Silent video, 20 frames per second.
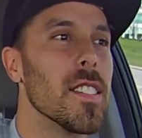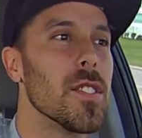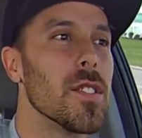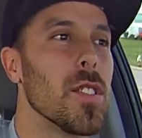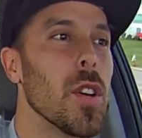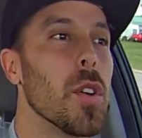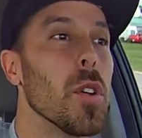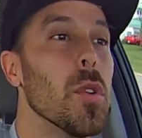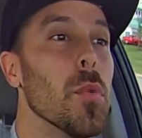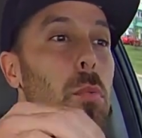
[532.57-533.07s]

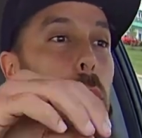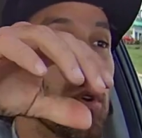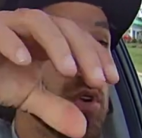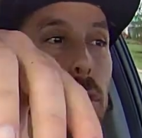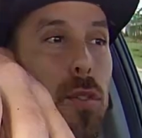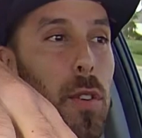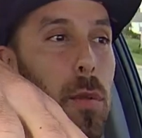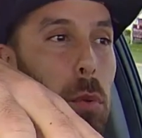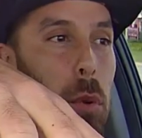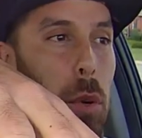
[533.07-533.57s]
So, so, you
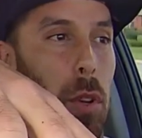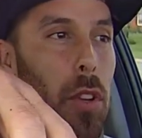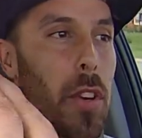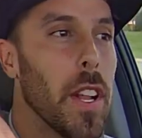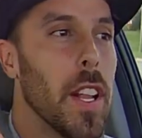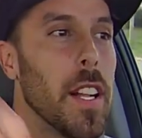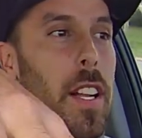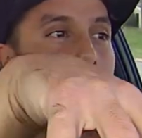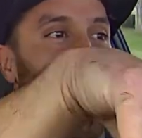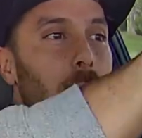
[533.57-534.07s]
moved from
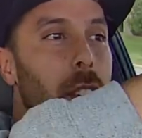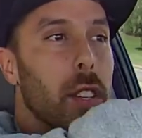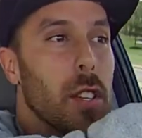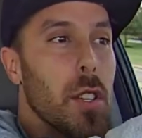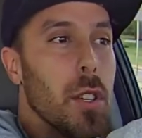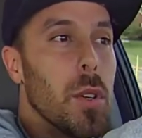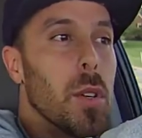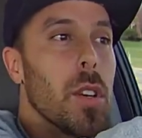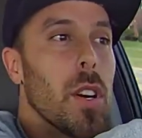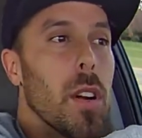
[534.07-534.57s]
Northern India
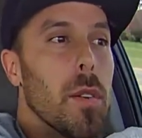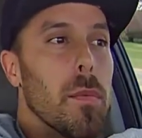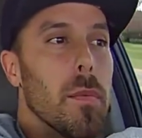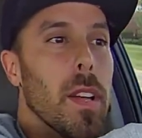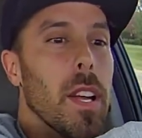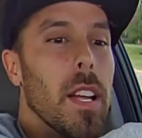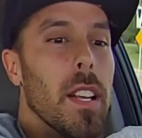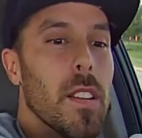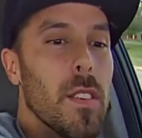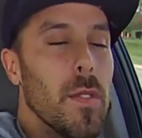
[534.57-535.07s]
to Europe
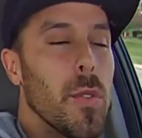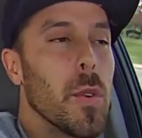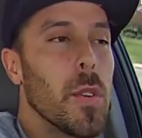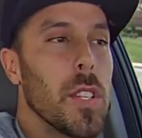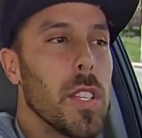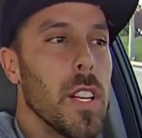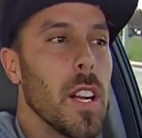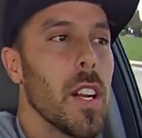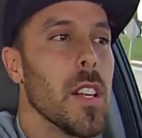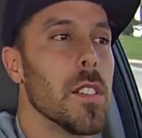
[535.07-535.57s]
yes. in the
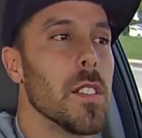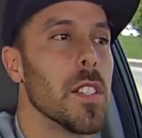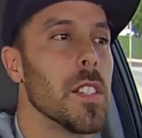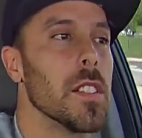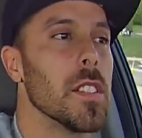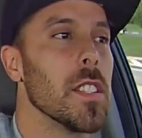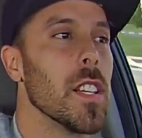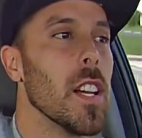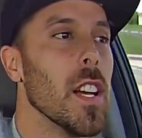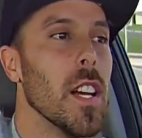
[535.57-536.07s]

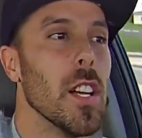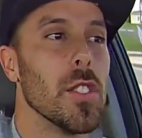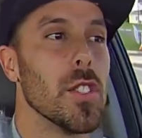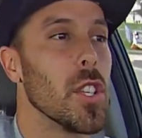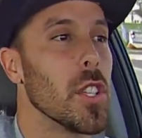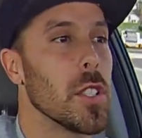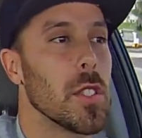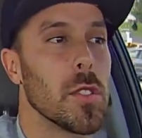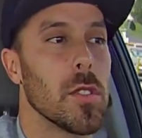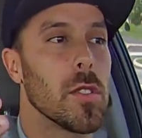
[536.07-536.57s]
1400s.
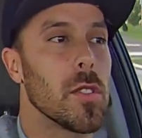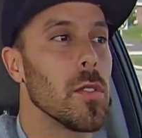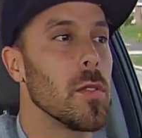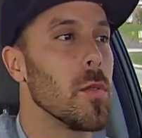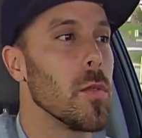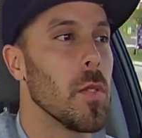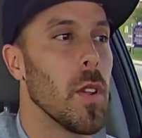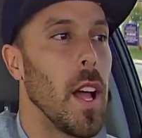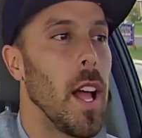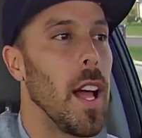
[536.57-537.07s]
Just
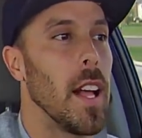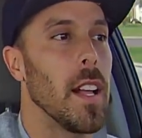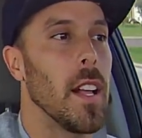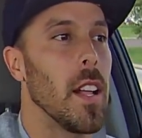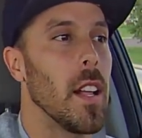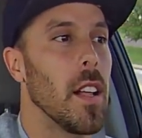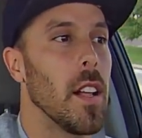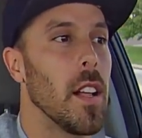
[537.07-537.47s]
as,